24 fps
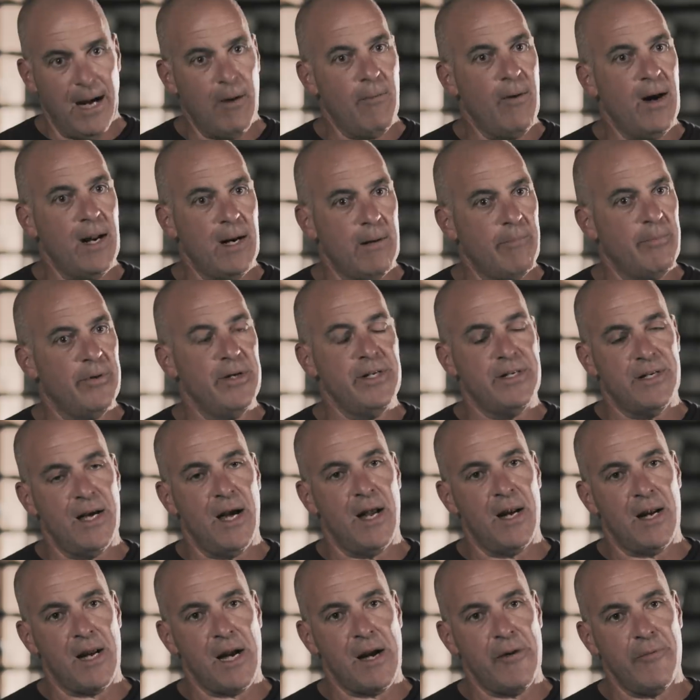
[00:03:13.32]
I want to
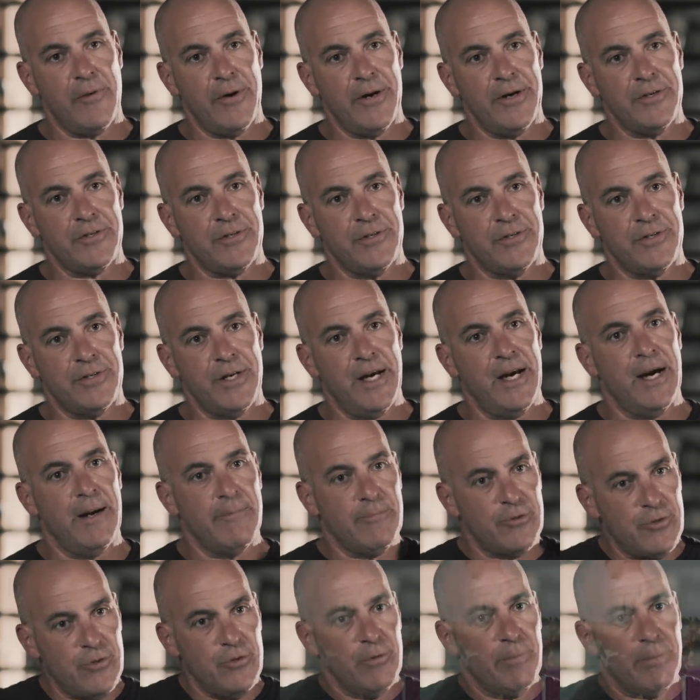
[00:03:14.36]
pretend I was and say I'm
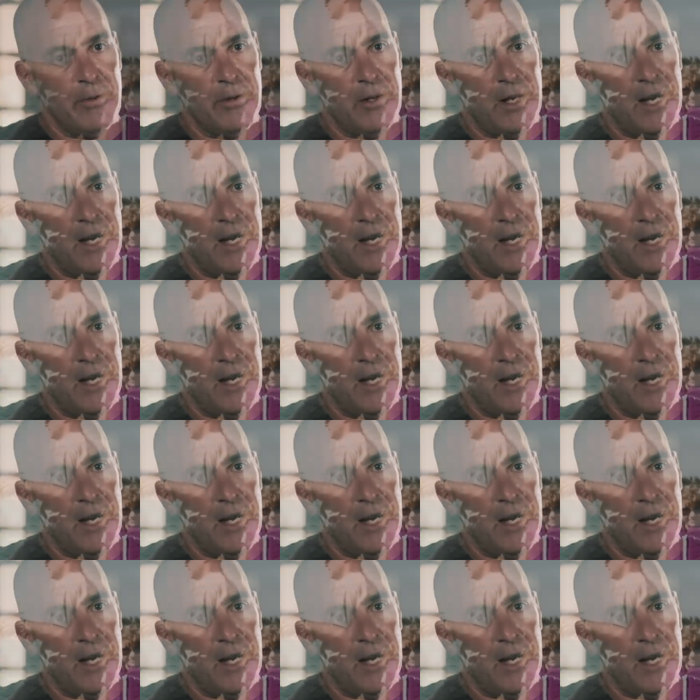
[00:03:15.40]
super